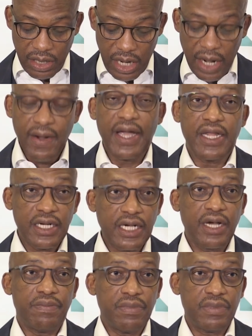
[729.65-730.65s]
our
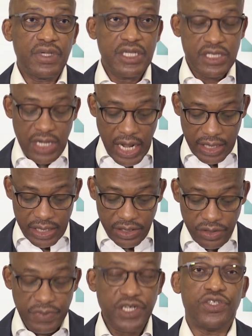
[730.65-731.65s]
income is likely
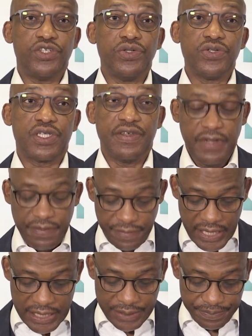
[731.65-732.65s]
to be reduced even
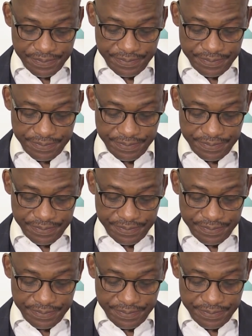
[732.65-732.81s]
further.